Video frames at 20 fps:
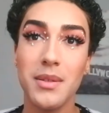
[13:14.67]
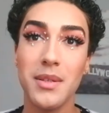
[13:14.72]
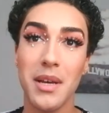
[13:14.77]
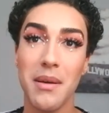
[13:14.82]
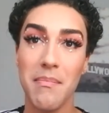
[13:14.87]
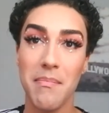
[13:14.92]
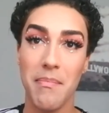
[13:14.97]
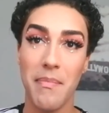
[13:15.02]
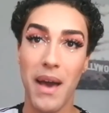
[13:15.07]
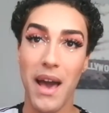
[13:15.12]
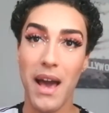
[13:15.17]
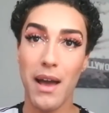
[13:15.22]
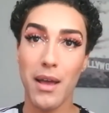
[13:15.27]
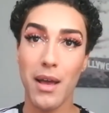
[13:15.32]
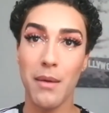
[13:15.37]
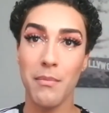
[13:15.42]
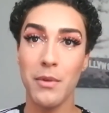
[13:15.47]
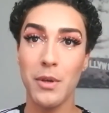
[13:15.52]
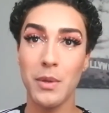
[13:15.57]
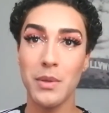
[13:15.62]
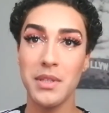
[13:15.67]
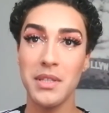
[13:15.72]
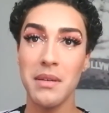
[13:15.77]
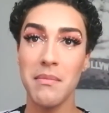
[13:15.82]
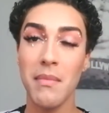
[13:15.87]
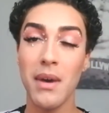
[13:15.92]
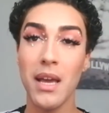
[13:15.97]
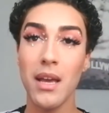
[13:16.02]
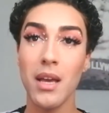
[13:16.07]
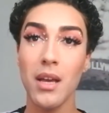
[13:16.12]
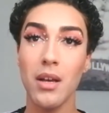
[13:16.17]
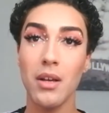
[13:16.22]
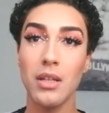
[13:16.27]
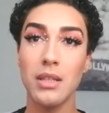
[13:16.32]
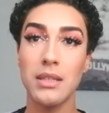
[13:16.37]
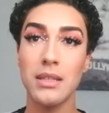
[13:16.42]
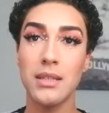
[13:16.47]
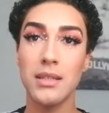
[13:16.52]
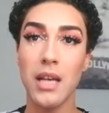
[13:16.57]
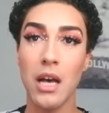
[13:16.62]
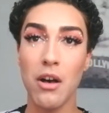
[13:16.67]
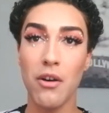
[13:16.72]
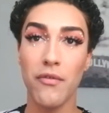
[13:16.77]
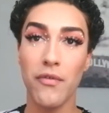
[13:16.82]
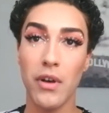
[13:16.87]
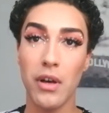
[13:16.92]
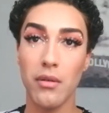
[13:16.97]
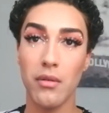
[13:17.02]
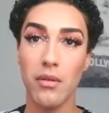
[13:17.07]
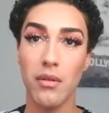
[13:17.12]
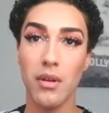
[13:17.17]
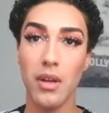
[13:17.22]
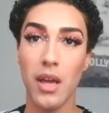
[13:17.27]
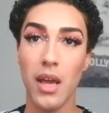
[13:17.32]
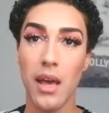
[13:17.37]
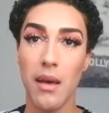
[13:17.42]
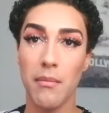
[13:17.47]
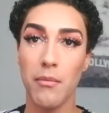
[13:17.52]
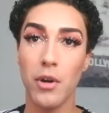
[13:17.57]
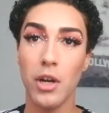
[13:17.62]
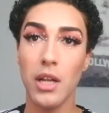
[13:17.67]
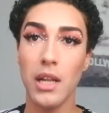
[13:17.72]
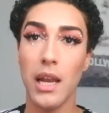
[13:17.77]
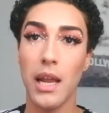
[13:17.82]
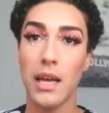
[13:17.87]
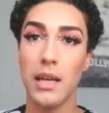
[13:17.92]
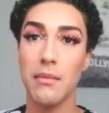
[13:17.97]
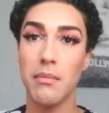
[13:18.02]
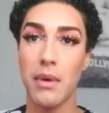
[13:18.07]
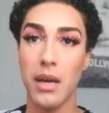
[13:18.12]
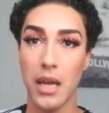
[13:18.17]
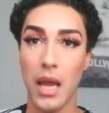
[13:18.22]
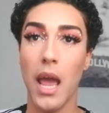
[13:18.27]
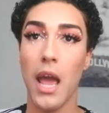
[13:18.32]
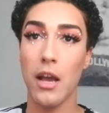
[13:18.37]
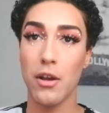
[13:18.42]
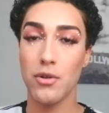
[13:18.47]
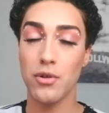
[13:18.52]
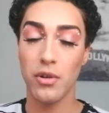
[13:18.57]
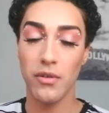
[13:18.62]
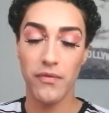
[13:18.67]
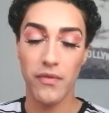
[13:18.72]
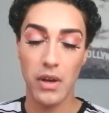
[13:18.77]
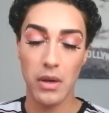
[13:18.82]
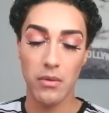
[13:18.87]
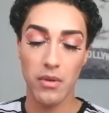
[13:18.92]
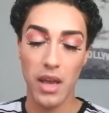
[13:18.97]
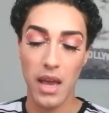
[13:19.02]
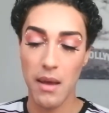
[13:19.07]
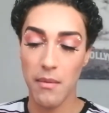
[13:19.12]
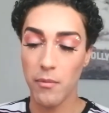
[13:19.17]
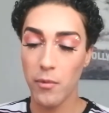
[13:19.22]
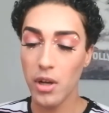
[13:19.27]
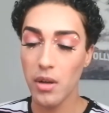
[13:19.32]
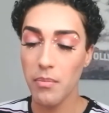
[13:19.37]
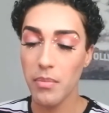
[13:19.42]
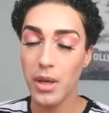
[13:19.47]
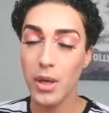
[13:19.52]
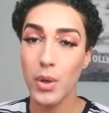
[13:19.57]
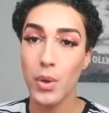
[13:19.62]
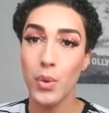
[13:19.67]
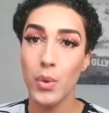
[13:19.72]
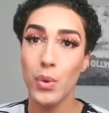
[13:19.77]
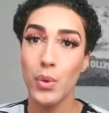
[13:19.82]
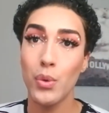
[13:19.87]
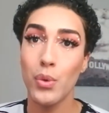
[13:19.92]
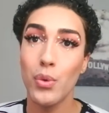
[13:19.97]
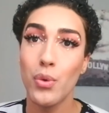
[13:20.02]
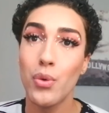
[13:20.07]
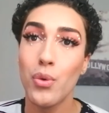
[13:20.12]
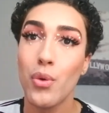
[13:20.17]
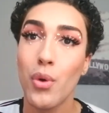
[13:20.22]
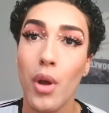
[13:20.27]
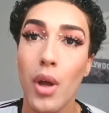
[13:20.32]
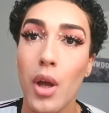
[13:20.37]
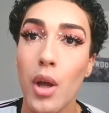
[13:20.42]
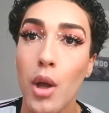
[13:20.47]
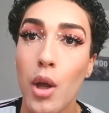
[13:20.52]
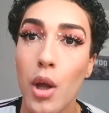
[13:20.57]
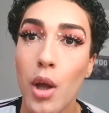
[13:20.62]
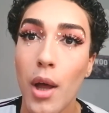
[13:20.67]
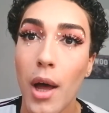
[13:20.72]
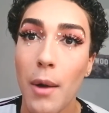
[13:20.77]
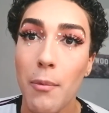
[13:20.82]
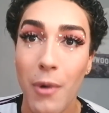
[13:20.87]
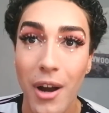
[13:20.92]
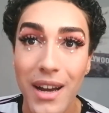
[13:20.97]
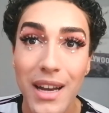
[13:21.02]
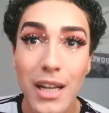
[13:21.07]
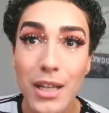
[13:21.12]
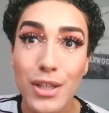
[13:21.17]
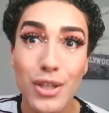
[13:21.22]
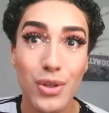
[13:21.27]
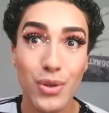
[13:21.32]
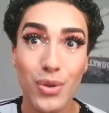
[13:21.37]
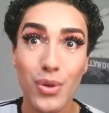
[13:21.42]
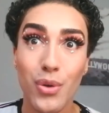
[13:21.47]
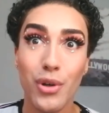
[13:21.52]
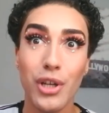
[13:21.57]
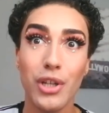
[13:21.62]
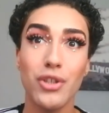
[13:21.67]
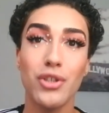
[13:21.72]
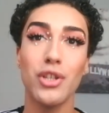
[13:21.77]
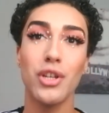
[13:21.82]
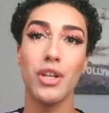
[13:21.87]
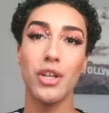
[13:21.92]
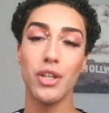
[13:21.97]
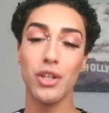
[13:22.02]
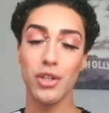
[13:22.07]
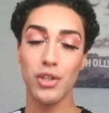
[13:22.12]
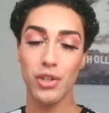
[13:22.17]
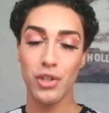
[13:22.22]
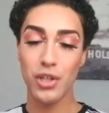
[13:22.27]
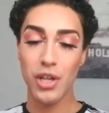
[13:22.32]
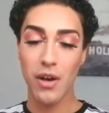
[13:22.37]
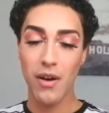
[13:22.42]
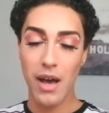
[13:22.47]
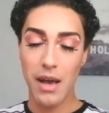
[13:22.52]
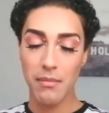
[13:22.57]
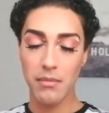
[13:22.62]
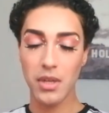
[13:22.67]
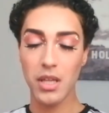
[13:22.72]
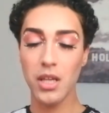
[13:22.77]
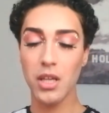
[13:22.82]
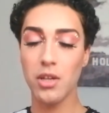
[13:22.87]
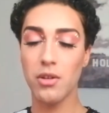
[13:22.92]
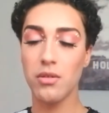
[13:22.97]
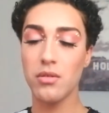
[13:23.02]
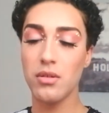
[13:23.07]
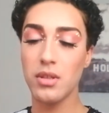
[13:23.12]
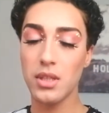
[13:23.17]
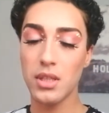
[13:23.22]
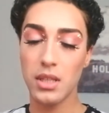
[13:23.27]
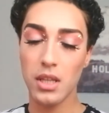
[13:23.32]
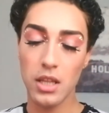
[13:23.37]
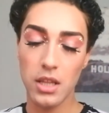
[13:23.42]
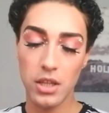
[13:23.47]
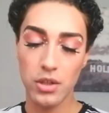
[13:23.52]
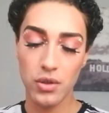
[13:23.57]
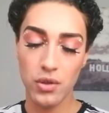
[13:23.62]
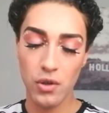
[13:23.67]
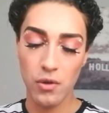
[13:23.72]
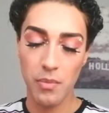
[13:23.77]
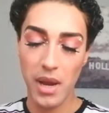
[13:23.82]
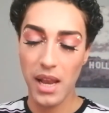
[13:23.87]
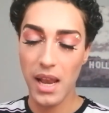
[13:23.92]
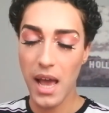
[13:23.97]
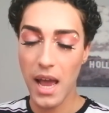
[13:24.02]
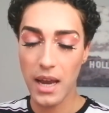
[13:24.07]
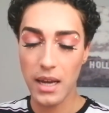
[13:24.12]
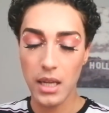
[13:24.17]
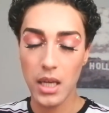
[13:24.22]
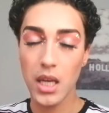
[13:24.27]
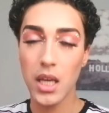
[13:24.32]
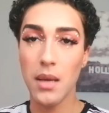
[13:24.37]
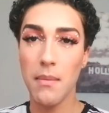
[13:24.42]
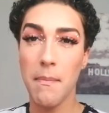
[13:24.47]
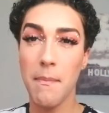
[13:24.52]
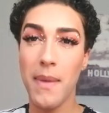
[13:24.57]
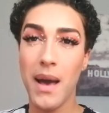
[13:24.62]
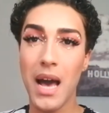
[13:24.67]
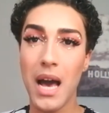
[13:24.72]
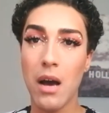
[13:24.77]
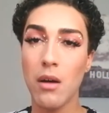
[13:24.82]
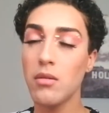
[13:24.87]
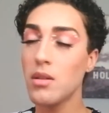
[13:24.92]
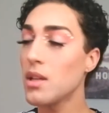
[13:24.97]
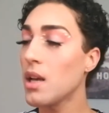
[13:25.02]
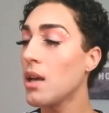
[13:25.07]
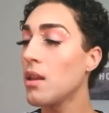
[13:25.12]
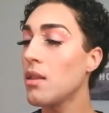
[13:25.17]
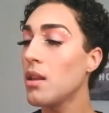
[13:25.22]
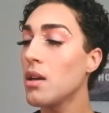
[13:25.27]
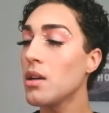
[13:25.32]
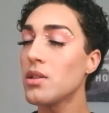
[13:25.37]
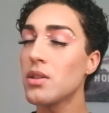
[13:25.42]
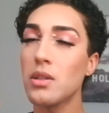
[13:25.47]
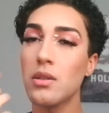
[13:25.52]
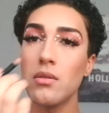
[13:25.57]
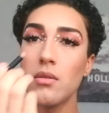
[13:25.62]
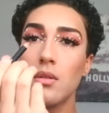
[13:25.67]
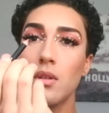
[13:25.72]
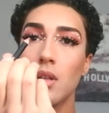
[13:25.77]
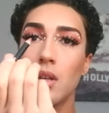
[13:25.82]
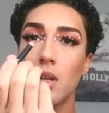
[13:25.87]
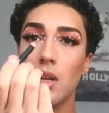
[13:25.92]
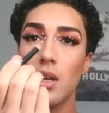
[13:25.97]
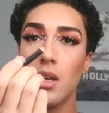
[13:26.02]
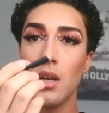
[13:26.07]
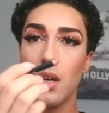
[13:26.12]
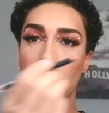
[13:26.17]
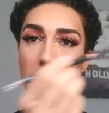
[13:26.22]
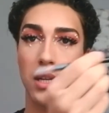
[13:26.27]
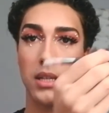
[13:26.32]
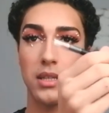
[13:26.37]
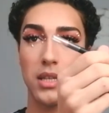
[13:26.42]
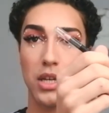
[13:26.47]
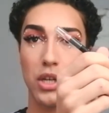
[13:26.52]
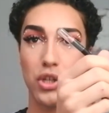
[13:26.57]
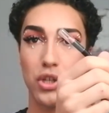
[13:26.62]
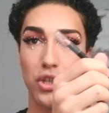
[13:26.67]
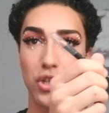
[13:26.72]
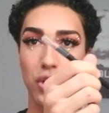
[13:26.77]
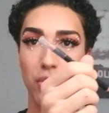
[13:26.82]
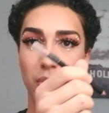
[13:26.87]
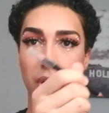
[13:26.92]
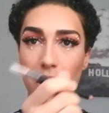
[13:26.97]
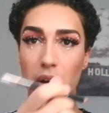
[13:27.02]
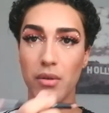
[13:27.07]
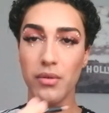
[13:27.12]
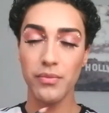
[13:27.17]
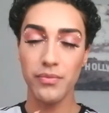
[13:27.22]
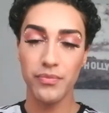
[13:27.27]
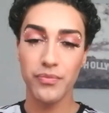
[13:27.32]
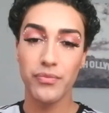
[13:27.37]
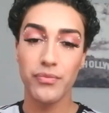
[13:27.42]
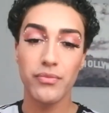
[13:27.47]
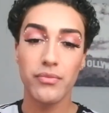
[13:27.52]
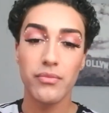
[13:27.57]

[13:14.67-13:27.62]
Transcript: So I'm back, I'm using my cell phone camera, like my actual phone camera, because I'm running out of storage. So I'm going to use the Sorbet liner in Pout, I think it's called. And it's like a duo.